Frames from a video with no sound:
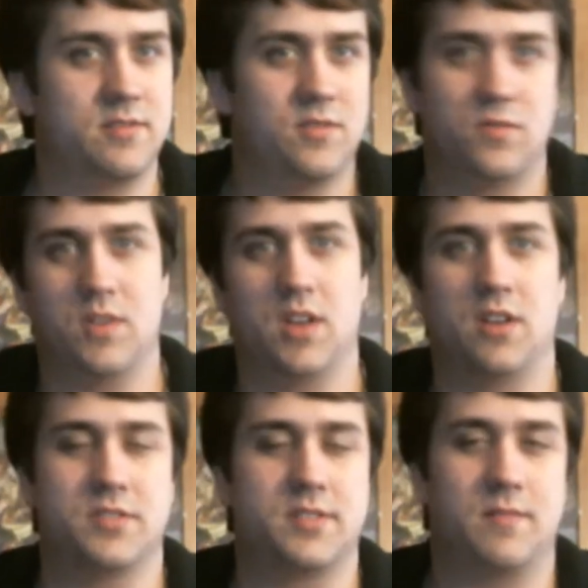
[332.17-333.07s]
you
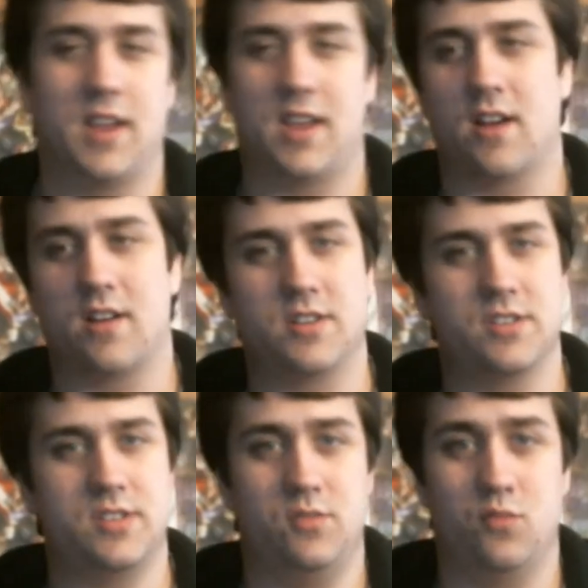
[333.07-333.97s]
know, like,
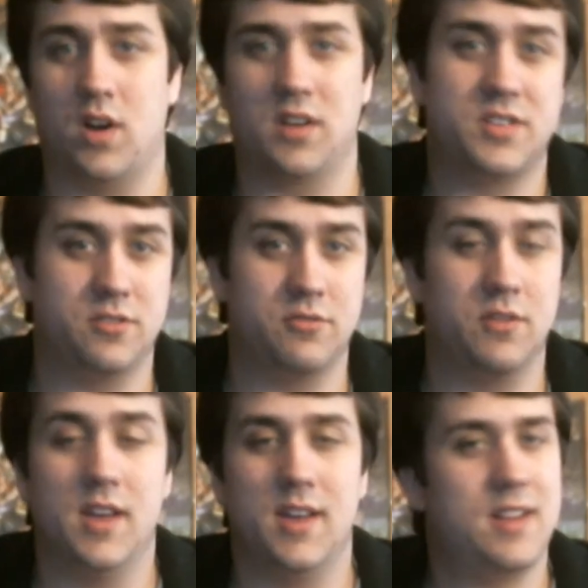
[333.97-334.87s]
characters you want to.
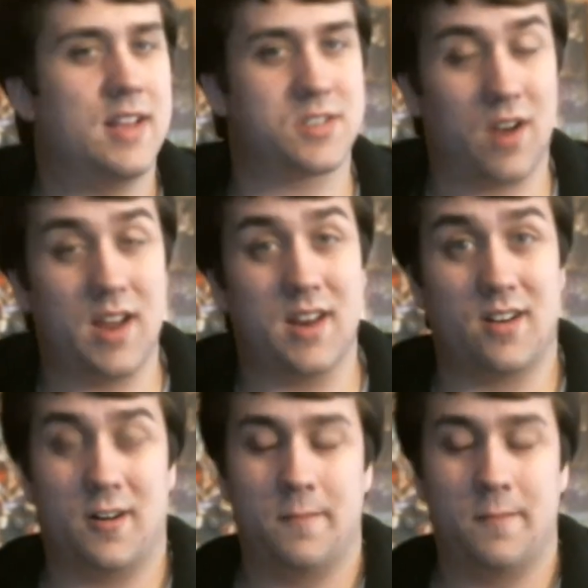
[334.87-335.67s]
That's great and all.